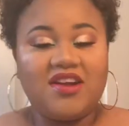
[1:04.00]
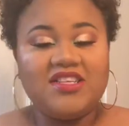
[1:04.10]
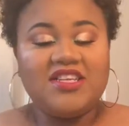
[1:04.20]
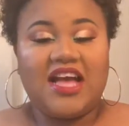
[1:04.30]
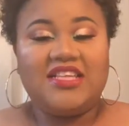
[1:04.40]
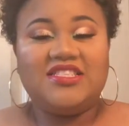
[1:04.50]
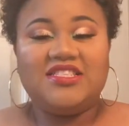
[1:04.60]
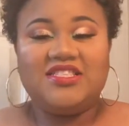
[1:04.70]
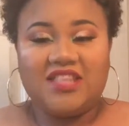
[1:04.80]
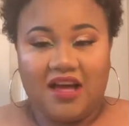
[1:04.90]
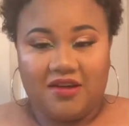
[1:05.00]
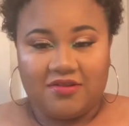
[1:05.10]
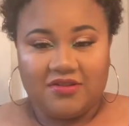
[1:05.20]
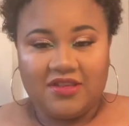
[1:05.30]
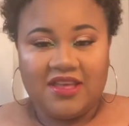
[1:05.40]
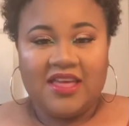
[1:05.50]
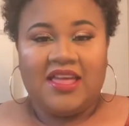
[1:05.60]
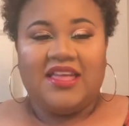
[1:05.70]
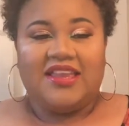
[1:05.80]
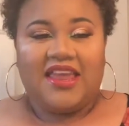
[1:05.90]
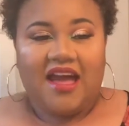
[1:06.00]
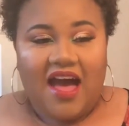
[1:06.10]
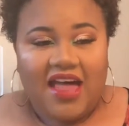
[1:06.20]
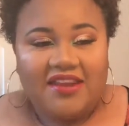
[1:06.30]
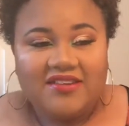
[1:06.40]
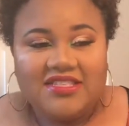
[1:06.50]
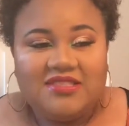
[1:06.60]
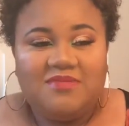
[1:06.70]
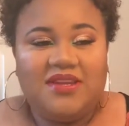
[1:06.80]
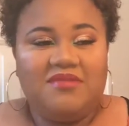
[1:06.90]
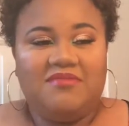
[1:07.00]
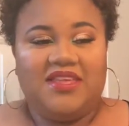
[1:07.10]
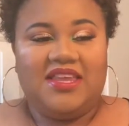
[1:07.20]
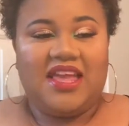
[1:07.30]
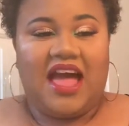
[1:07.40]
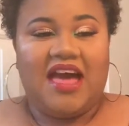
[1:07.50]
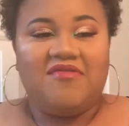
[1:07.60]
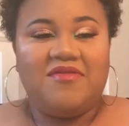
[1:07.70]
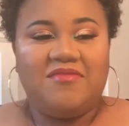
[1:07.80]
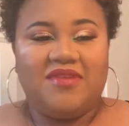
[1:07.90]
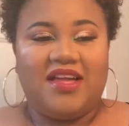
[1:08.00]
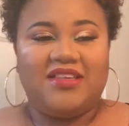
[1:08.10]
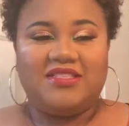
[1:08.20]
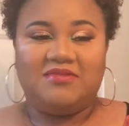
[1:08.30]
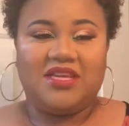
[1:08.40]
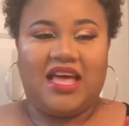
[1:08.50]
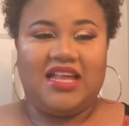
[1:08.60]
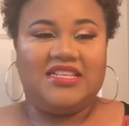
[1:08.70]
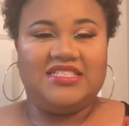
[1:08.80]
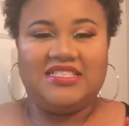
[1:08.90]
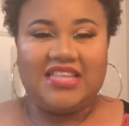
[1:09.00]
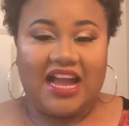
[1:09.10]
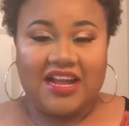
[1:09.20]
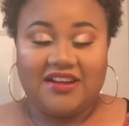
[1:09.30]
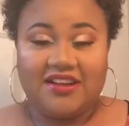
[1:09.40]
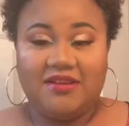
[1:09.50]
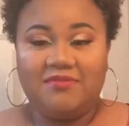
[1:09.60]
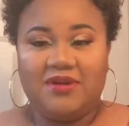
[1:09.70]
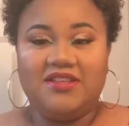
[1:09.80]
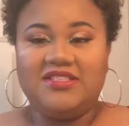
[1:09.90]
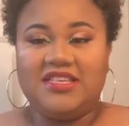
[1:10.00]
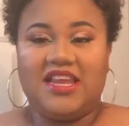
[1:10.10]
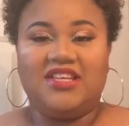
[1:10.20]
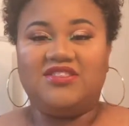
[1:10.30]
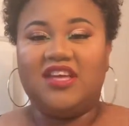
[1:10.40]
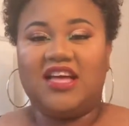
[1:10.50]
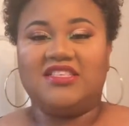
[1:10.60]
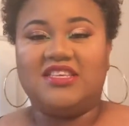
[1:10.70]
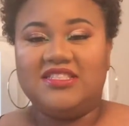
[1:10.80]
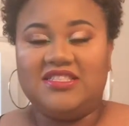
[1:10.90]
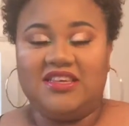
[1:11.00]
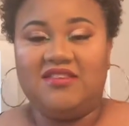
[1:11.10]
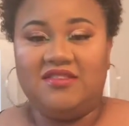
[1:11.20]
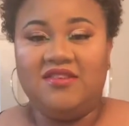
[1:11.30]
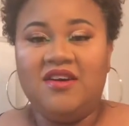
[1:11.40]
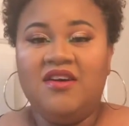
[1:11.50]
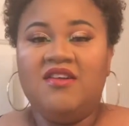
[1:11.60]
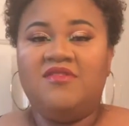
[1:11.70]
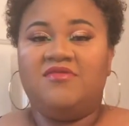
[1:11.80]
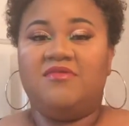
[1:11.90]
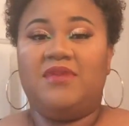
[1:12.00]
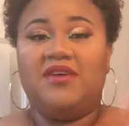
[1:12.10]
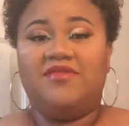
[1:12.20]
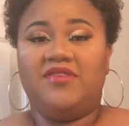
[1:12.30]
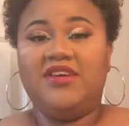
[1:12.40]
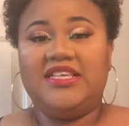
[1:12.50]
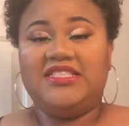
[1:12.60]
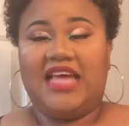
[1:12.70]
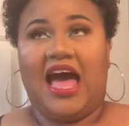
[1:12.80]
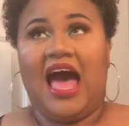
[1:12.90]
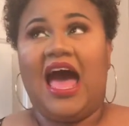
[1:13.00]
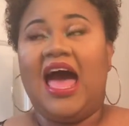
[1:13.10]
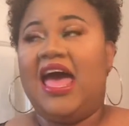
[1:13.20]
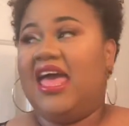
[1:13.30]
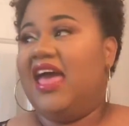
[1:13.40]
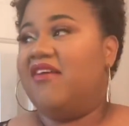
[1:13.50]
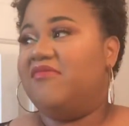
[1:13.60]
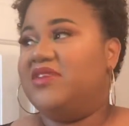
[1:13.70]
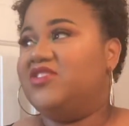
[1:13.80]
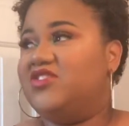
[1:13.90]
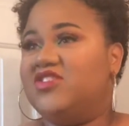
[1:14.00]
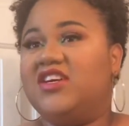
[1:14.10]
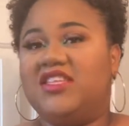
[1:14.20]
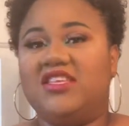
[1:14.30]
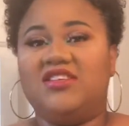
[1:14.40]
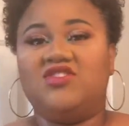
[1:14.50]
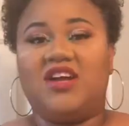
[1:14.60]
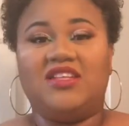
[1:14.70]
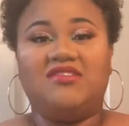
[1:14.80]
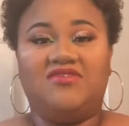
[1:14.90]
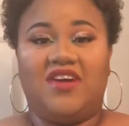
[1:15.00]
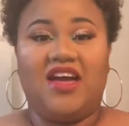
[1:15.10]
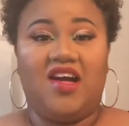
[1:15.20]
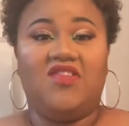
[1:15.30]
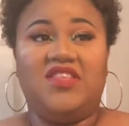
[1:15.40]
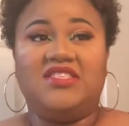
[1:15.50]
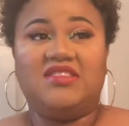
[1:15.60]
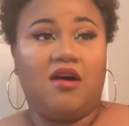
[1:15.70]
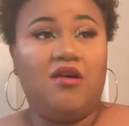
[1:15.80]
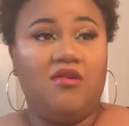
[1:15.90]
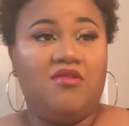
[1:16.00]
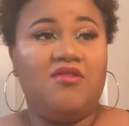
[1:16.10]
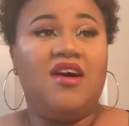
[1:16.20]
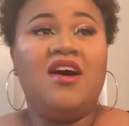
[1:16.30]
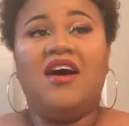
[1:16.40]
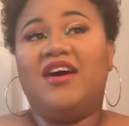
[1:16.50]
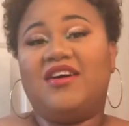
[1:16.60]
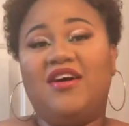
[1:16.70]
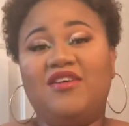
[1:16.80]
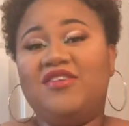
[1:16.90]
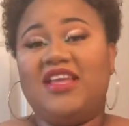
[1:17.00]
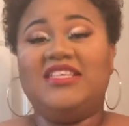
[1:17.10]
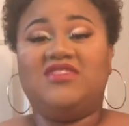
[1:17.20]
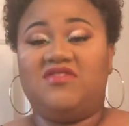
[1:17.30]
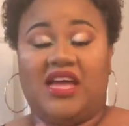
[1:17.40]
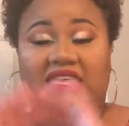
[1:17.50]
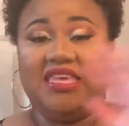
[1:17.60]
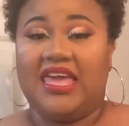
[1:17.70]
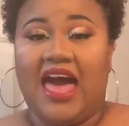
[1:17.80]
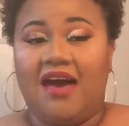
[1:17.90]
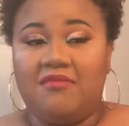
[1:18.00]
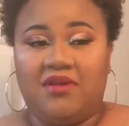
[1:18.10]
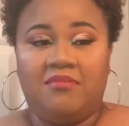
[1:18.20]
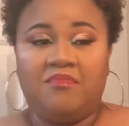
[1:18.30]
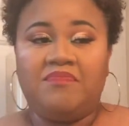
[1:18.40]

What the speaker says: Alright you guys, so now I know it's been a minute. It's been kind of staggering posting, as you guys can tell from my voice. I have been struggling trying to fight off this cold. A cold it's finally got me.